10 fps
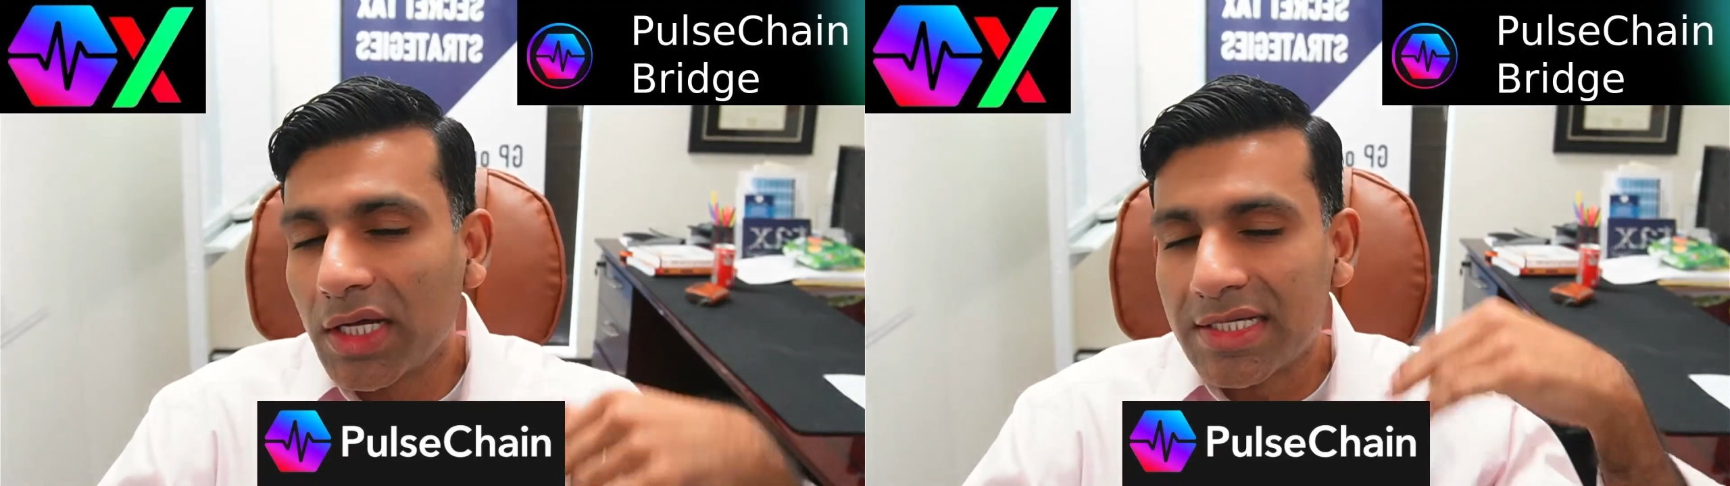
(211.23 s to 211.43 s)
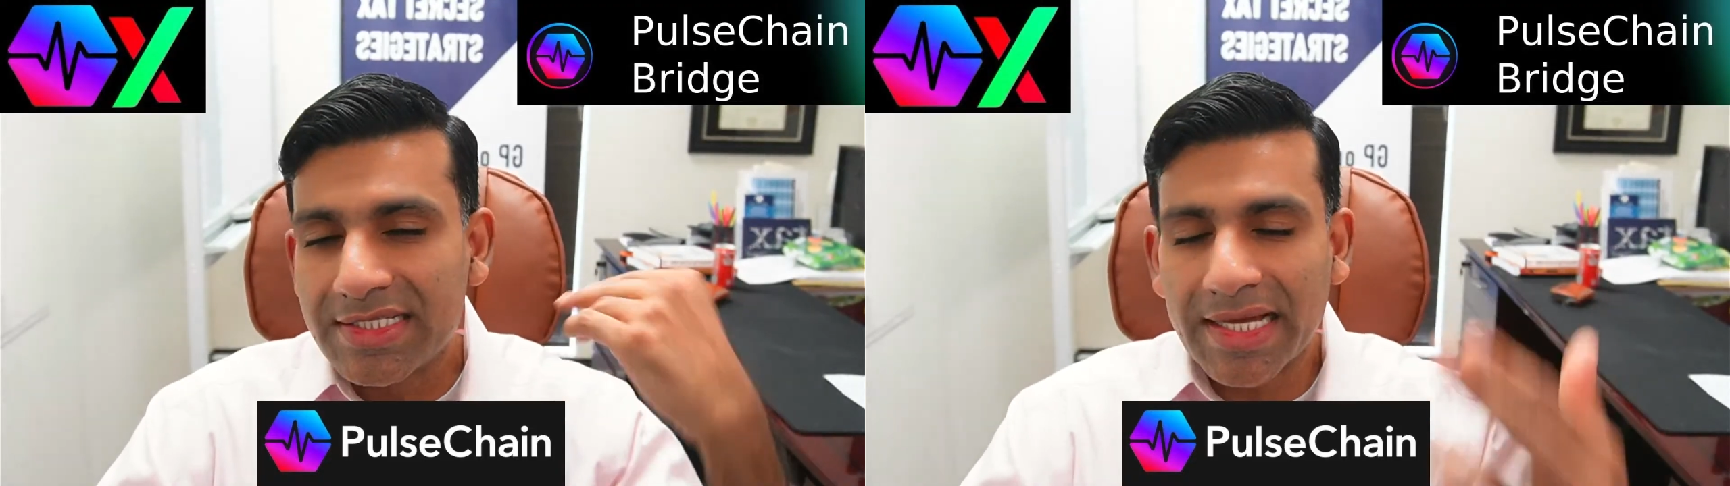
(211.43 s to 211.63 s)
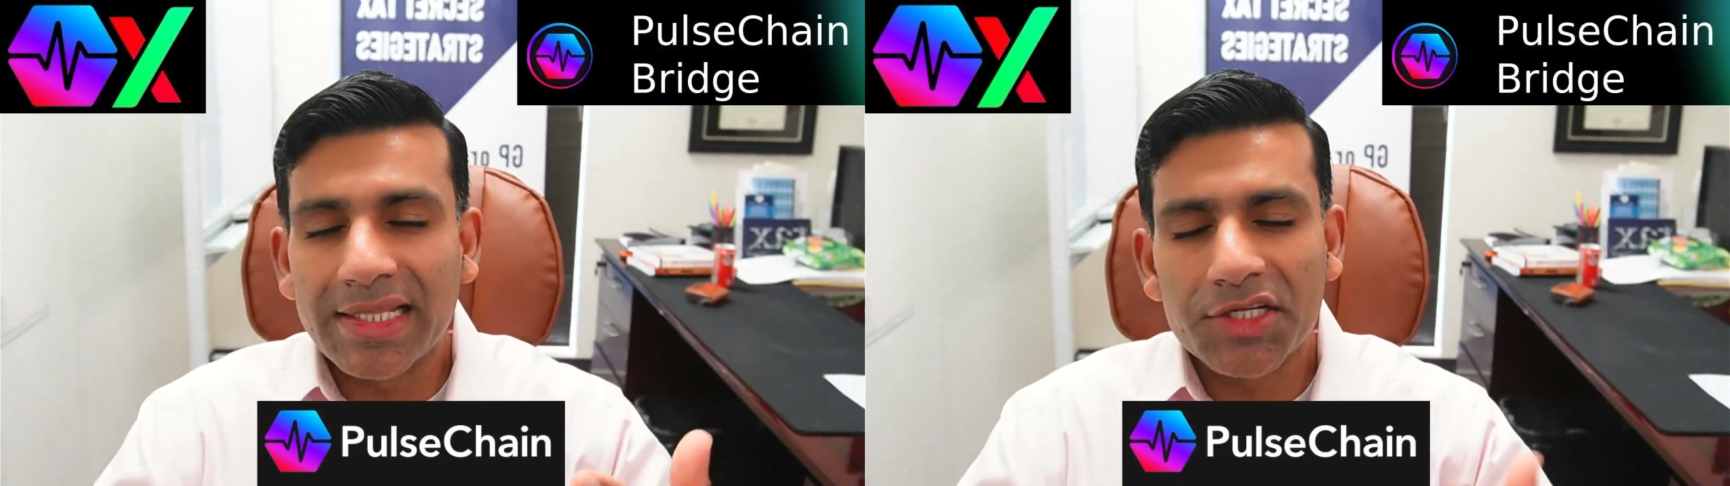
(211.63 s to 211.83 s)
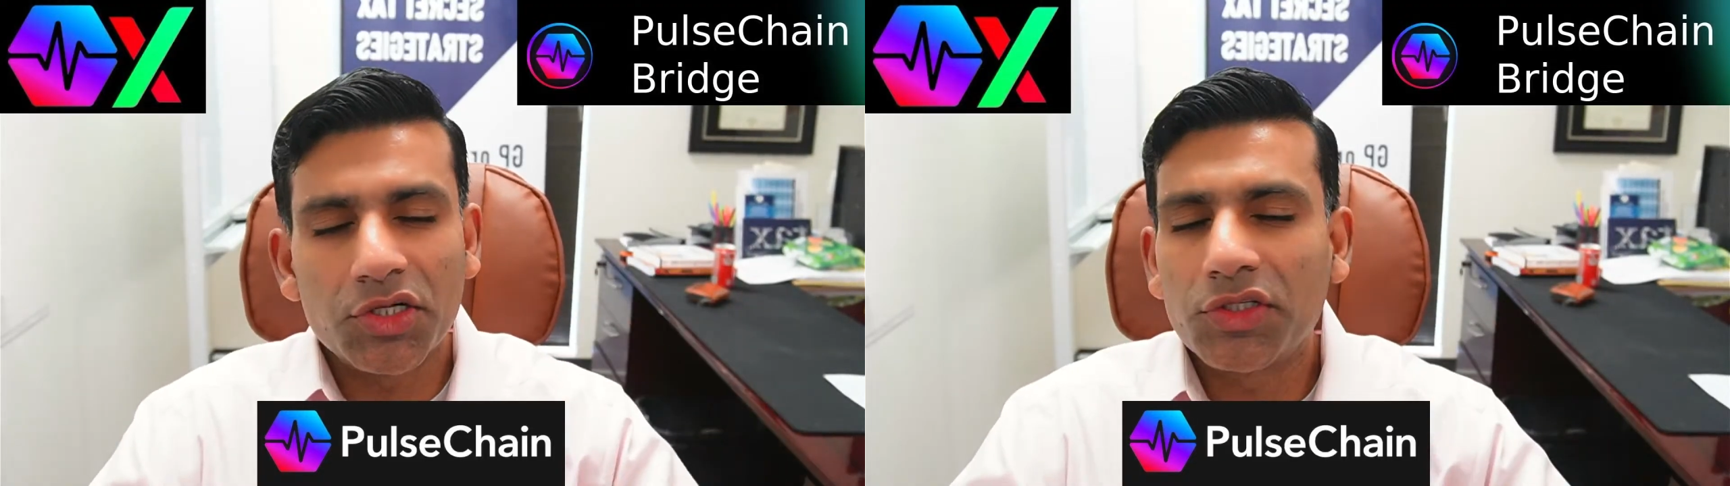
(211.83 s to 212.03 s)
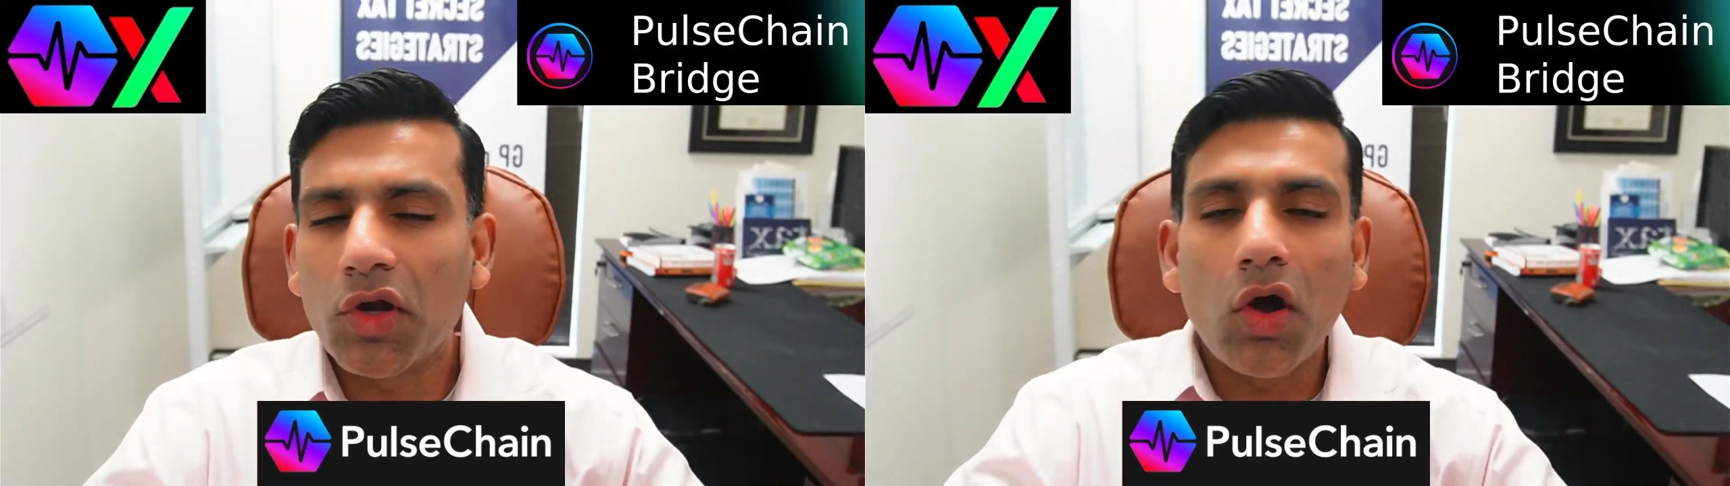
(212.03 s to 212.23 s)
Zenledger,
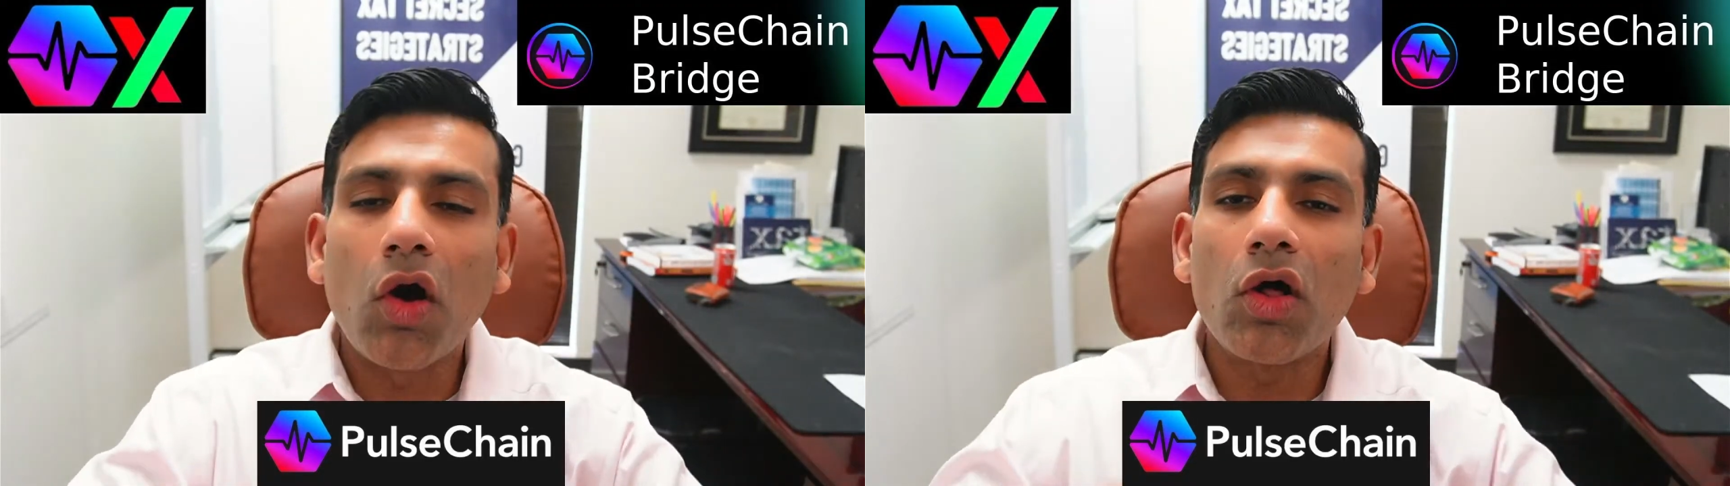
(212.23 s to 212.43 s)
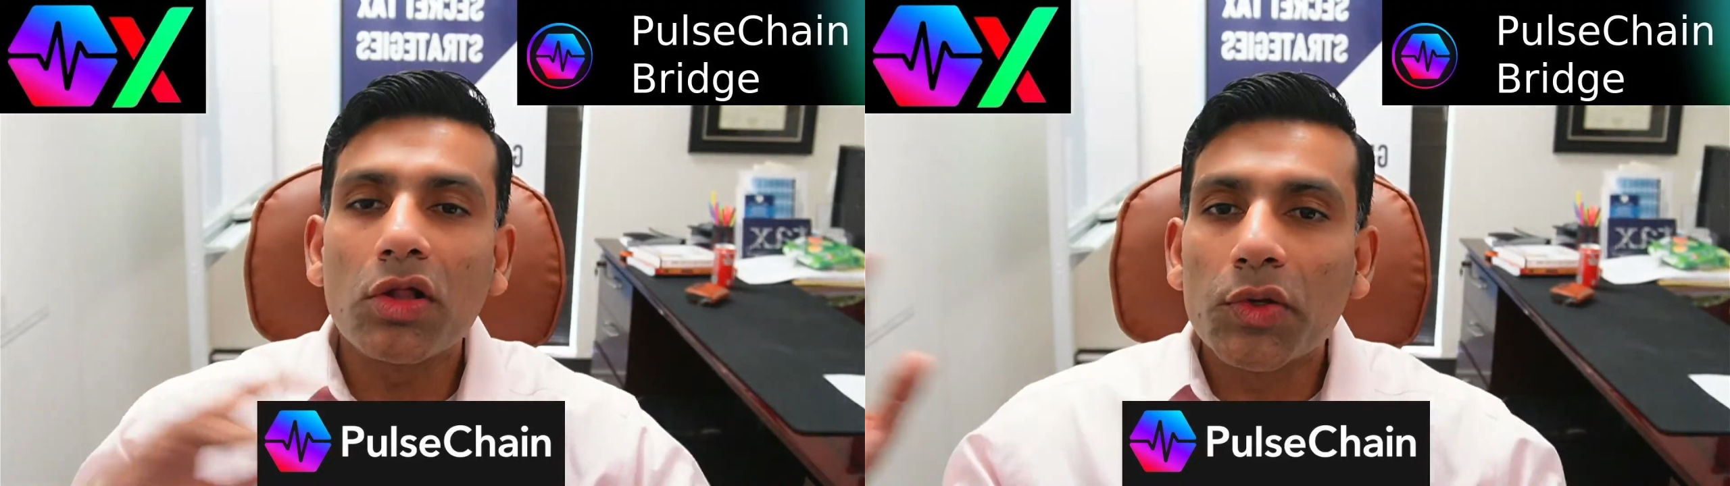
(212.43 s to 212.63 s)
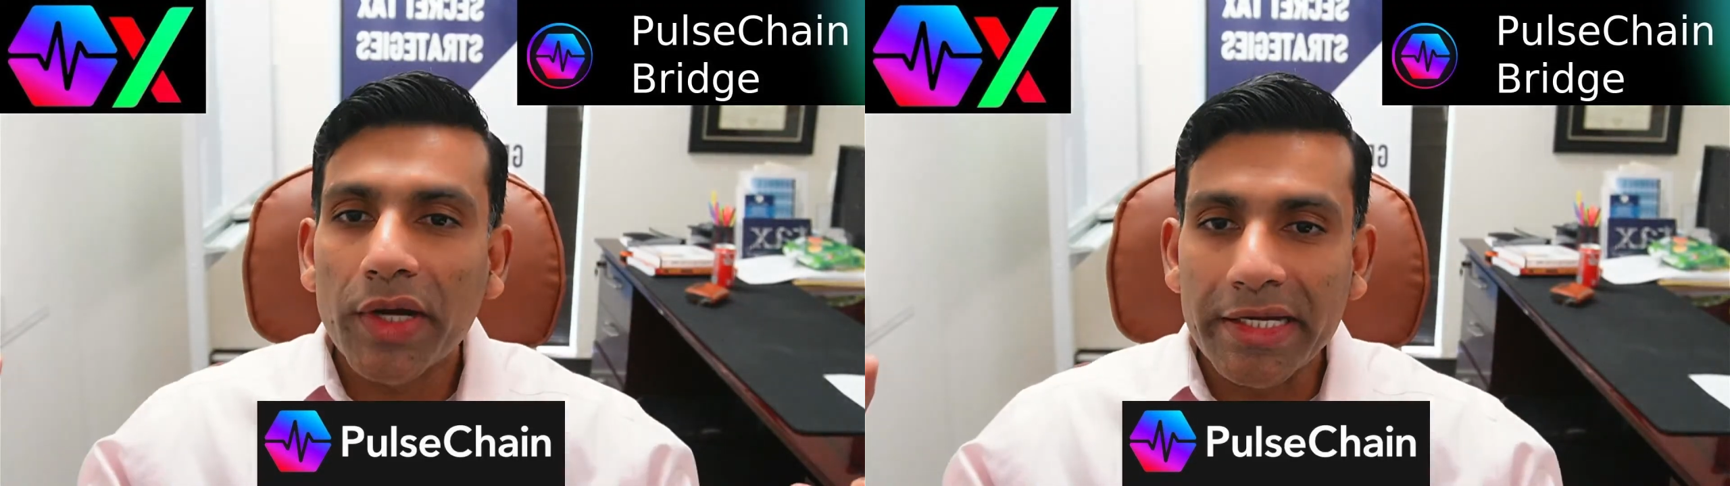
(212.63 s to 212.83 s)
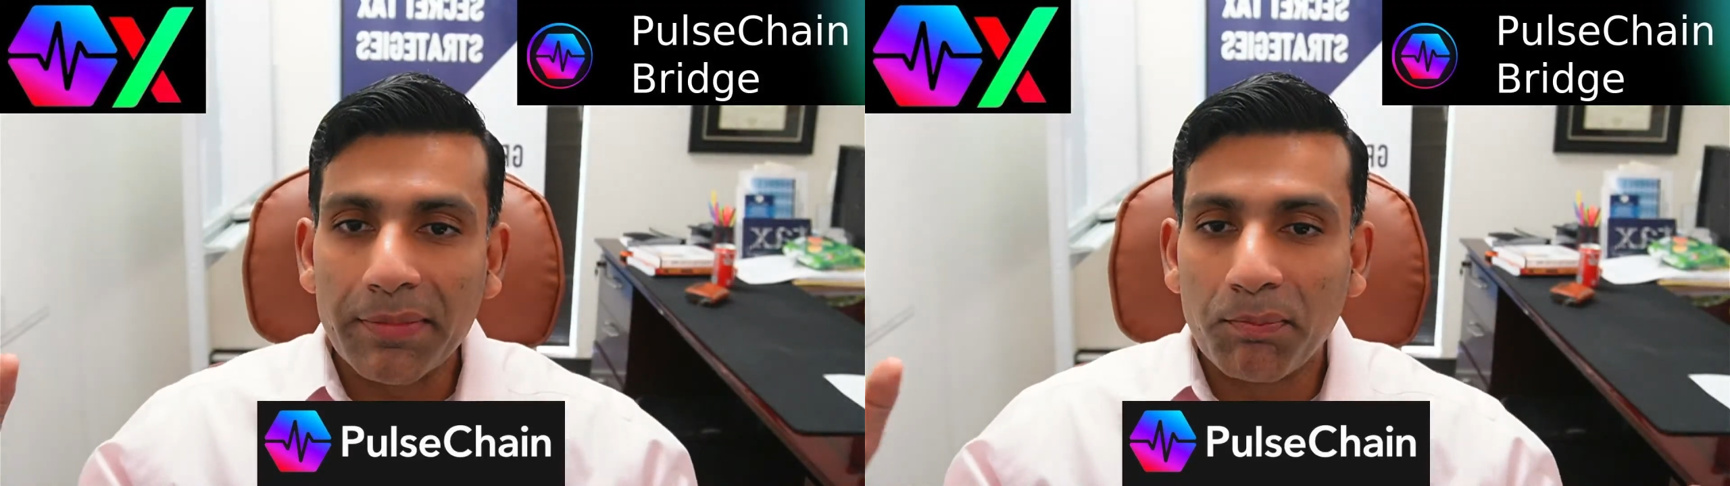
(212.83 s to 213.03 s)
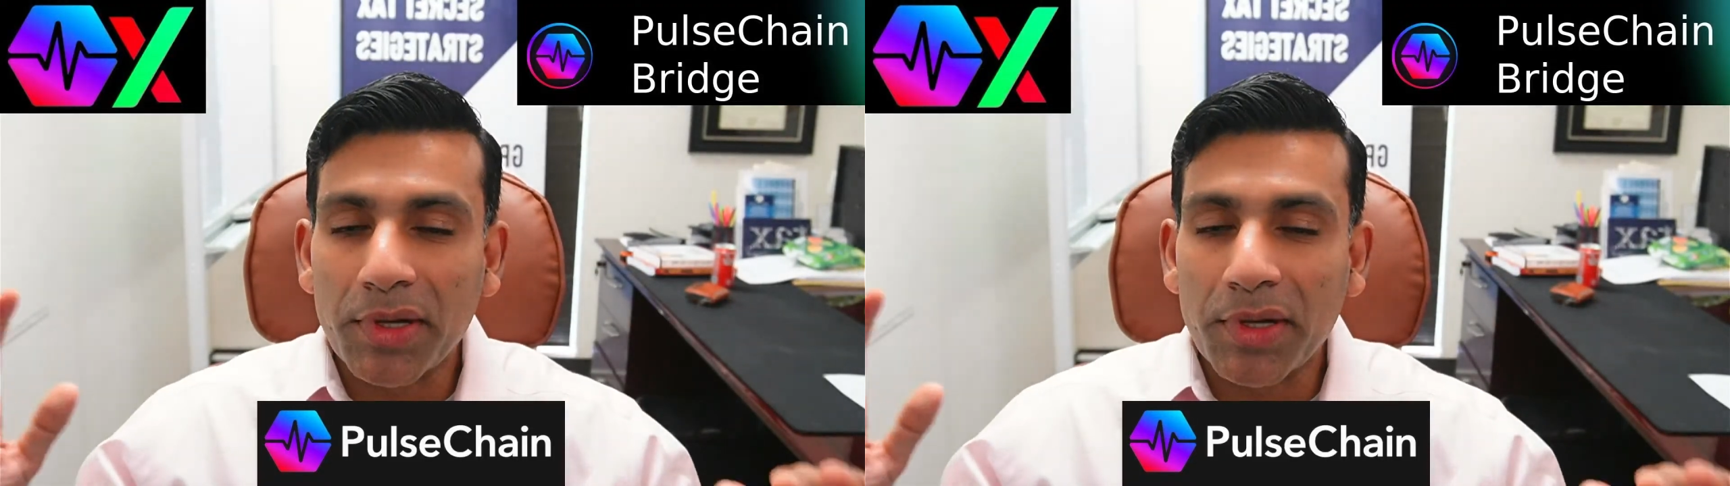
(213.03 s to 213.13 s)
they're all great,